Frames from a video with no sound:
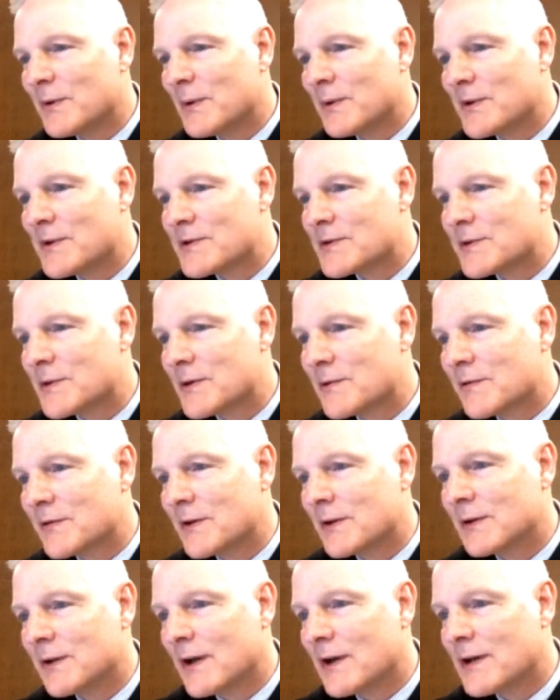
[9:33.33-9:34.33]
people only serve
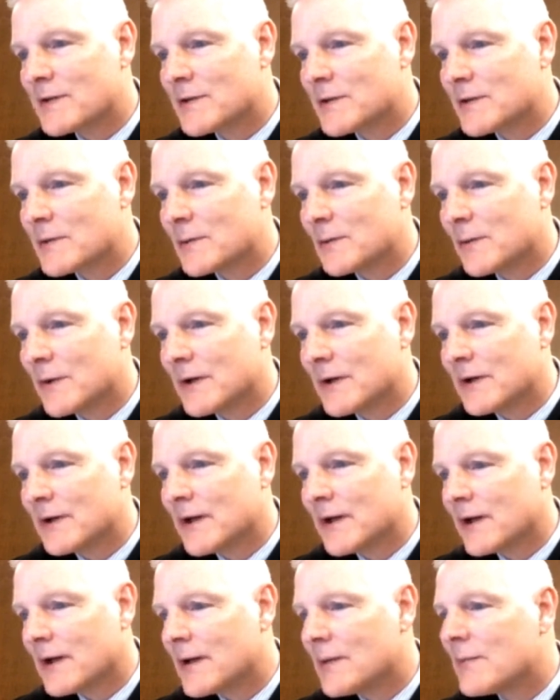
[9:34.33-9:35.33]
their lawsuit one
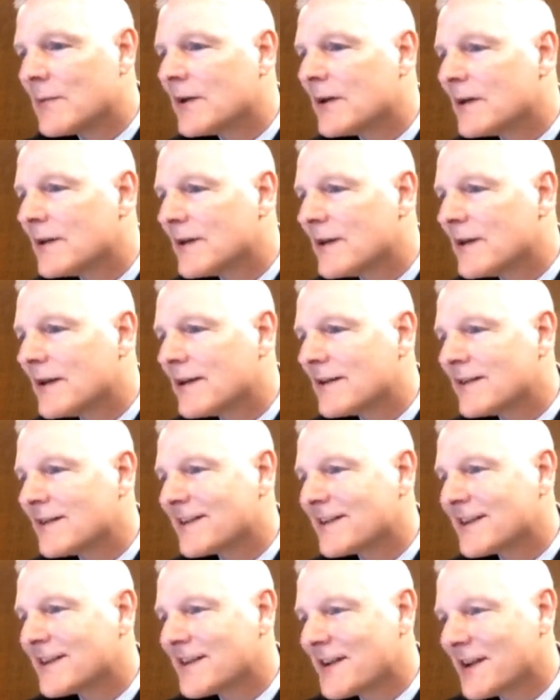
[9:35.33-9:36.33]
time.
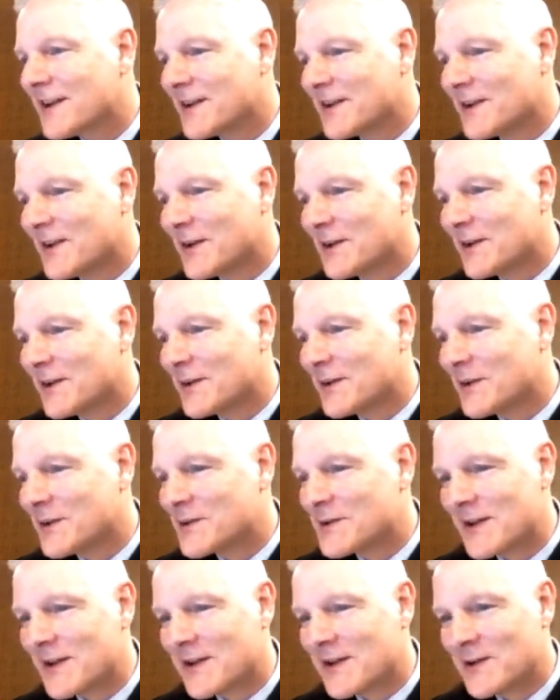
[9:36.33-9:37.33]
And that it
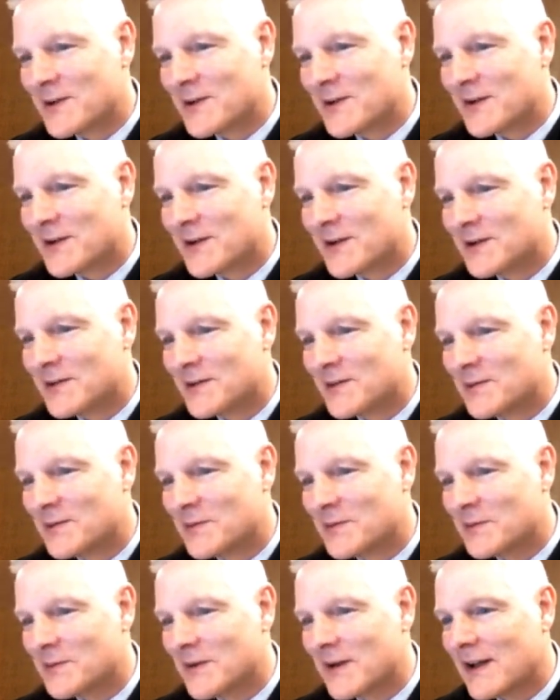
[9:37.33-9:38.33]
looks like you did it
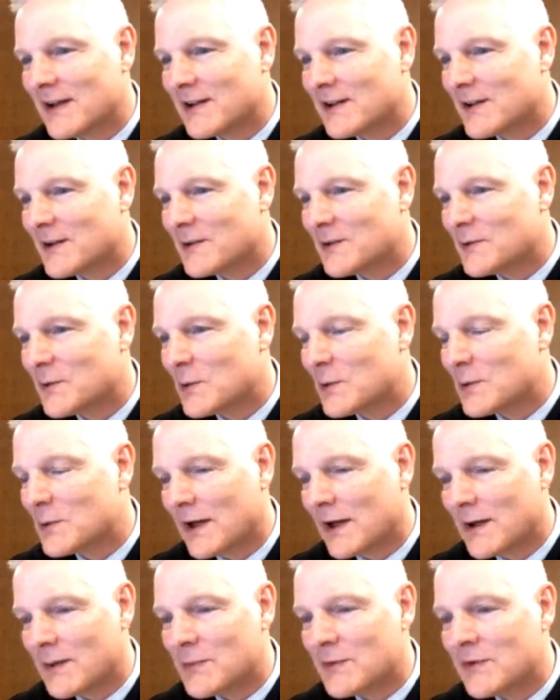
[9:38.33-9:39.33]
at least 2
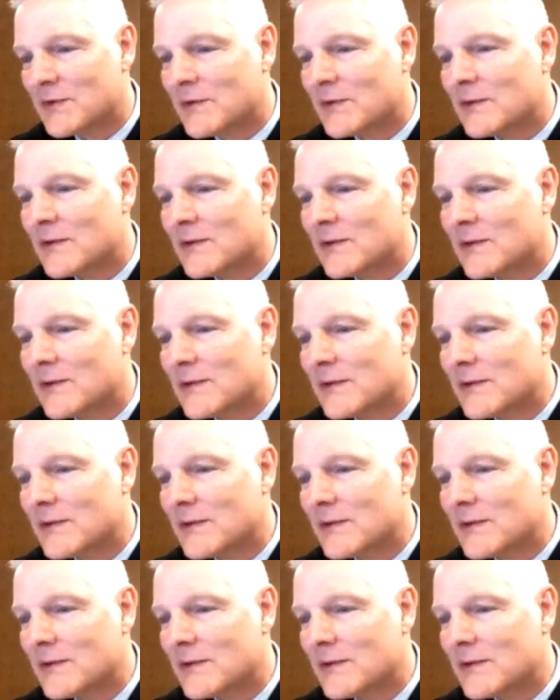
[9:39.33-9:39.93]
times.